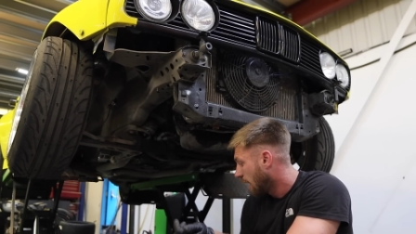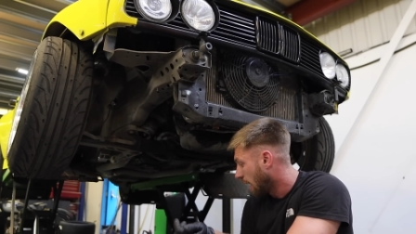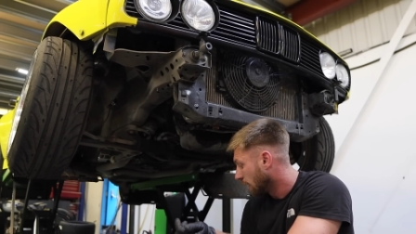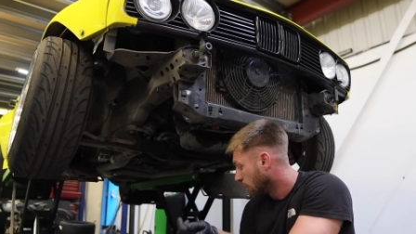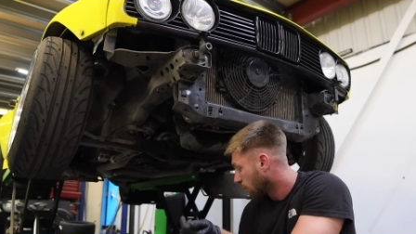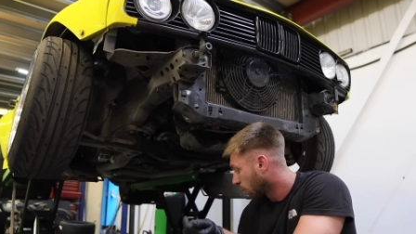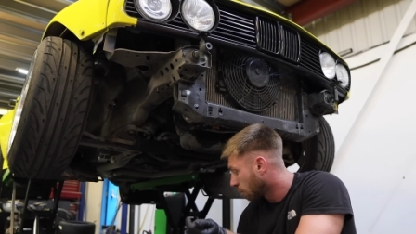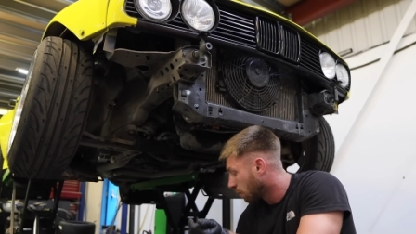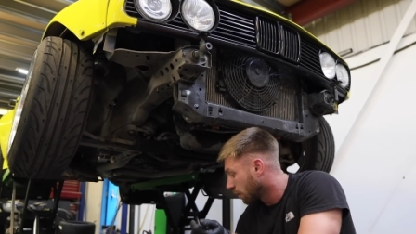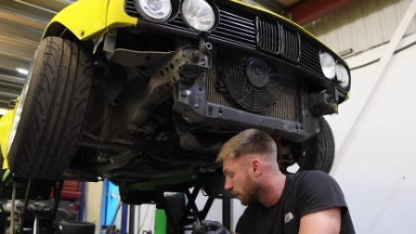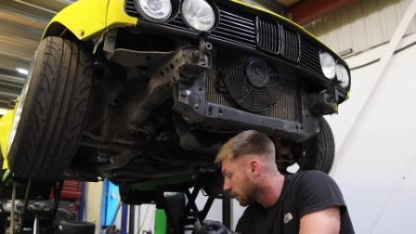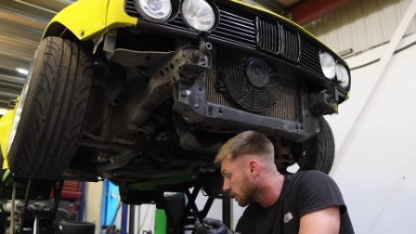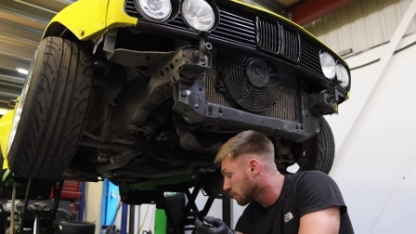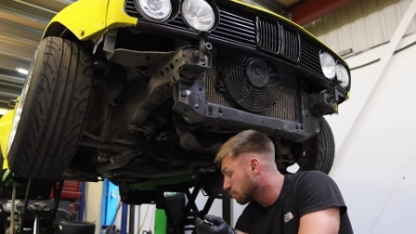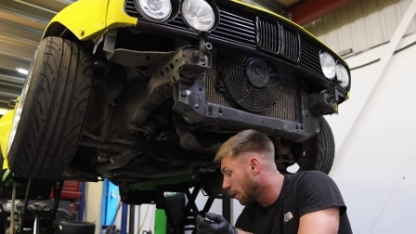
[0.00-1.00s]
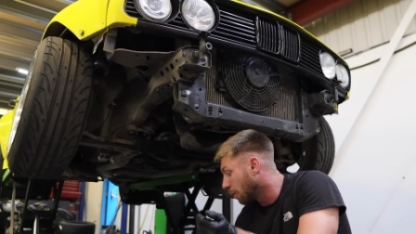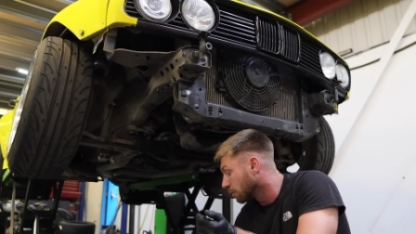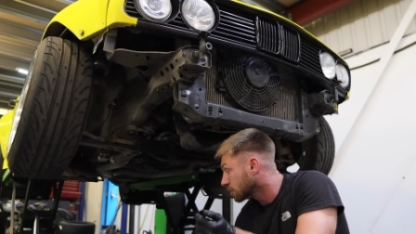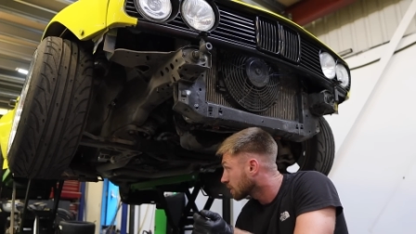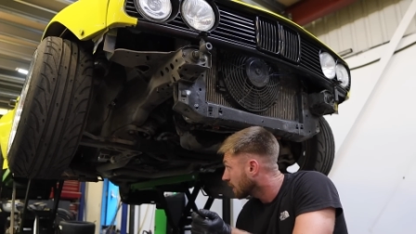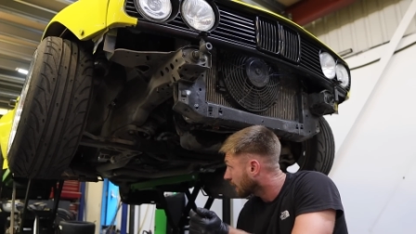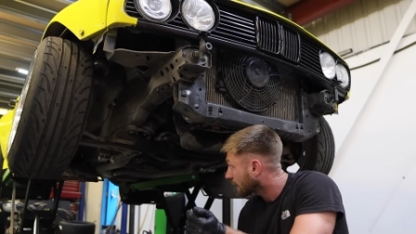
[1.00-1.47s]
a longer one of these
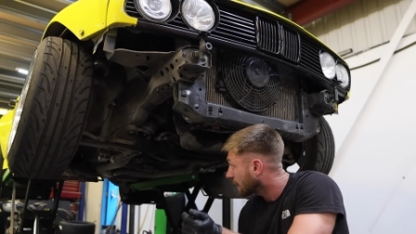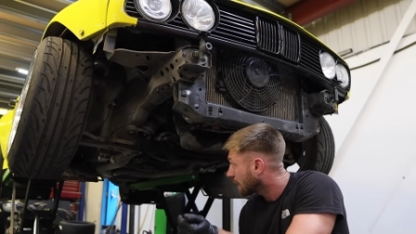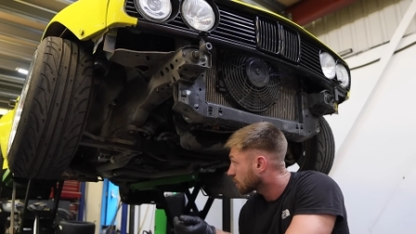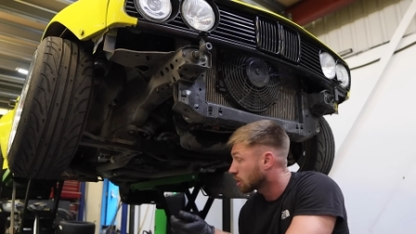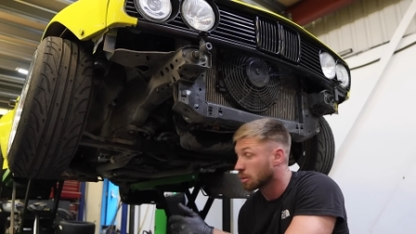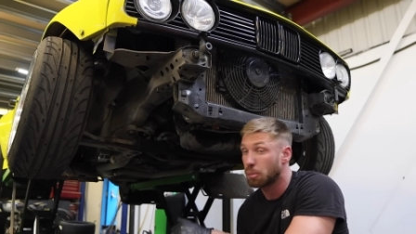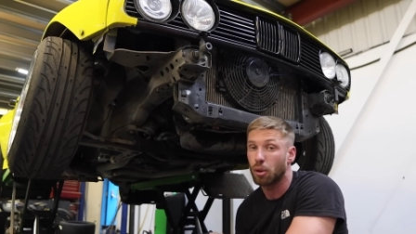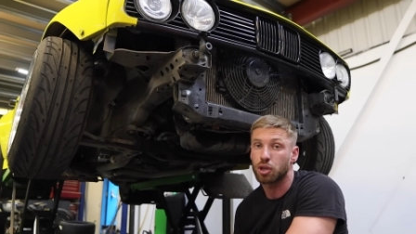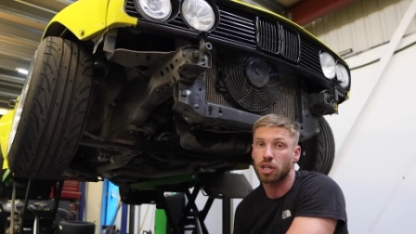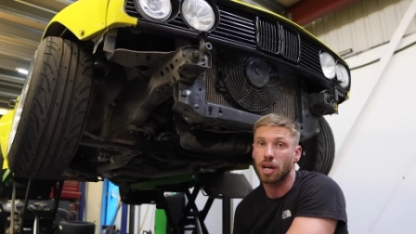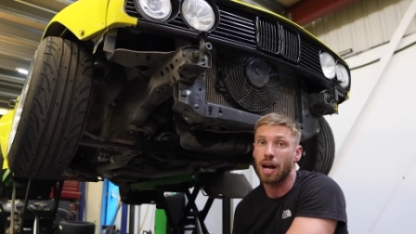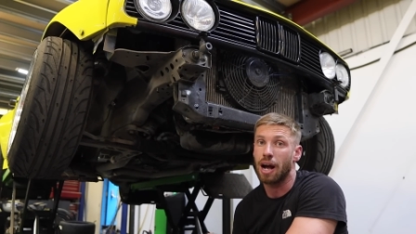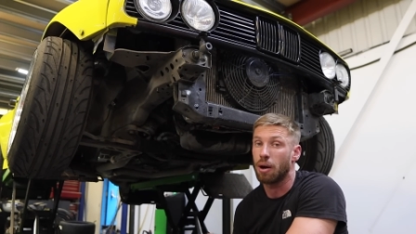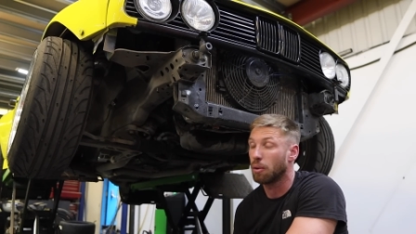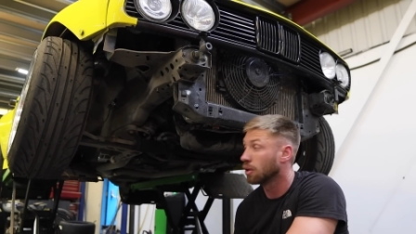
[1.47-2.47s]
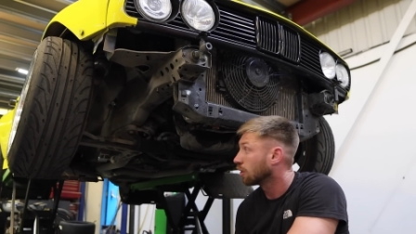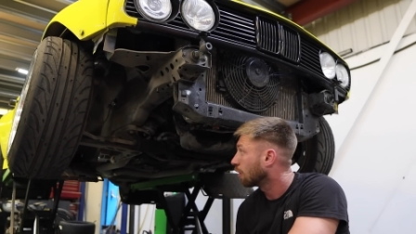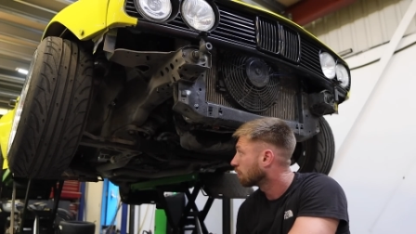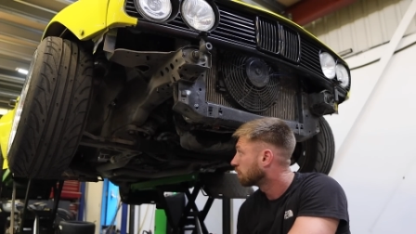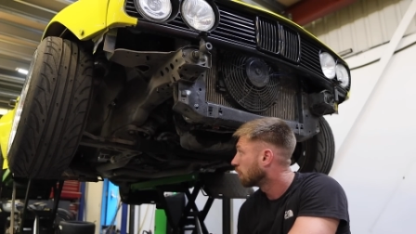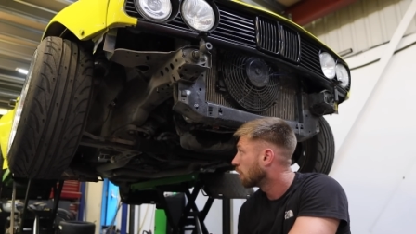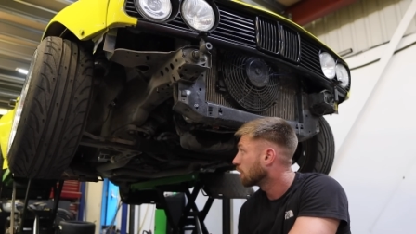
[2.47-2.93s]
bolts and I can actually push it out a lot
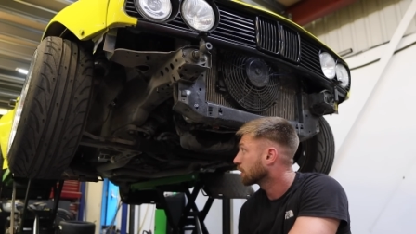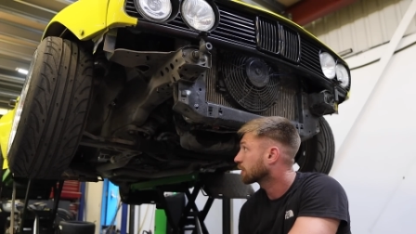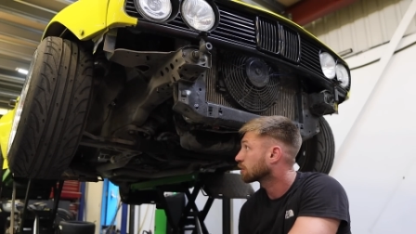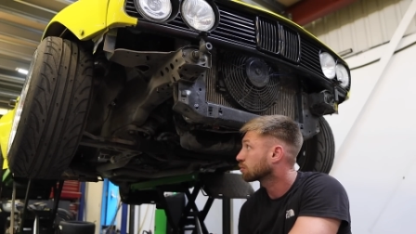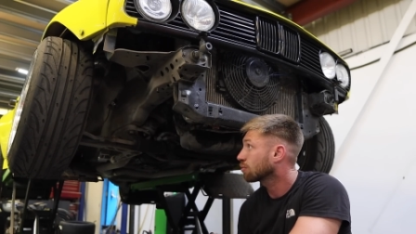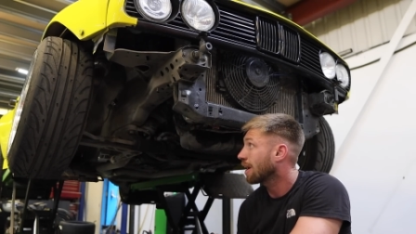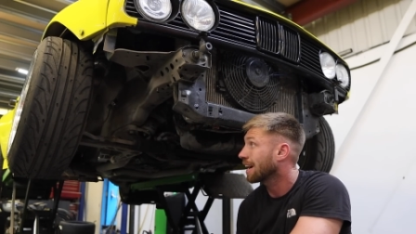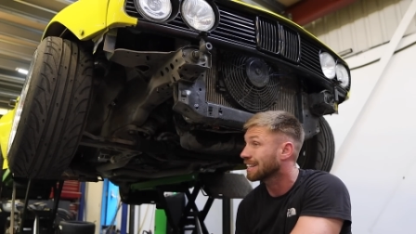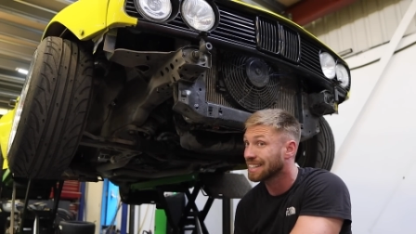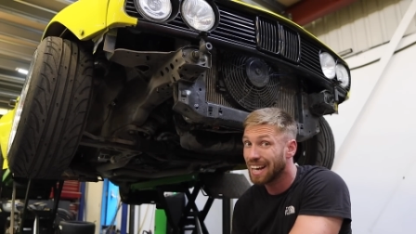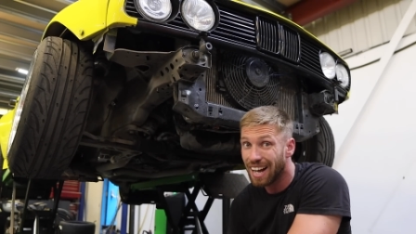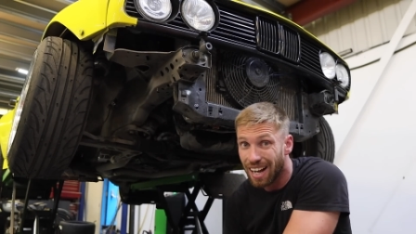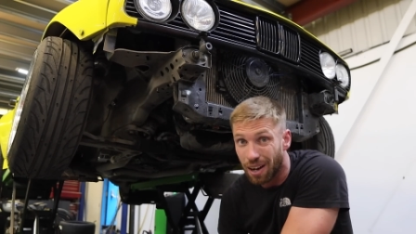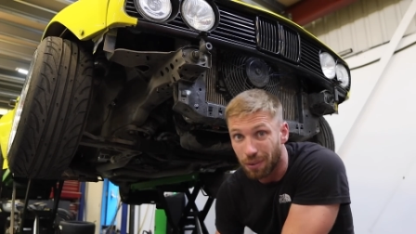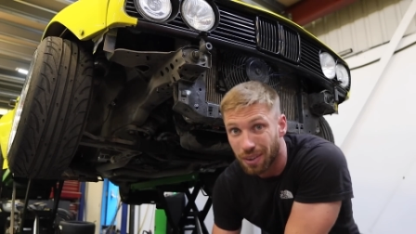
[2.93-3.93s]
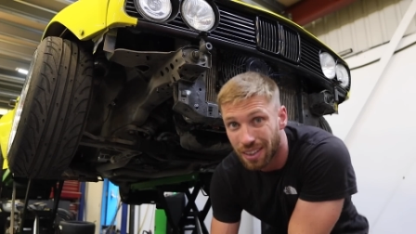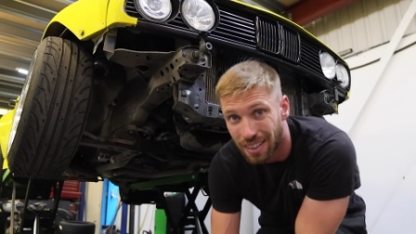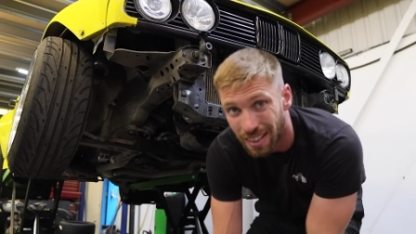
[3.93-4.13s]
further, because right now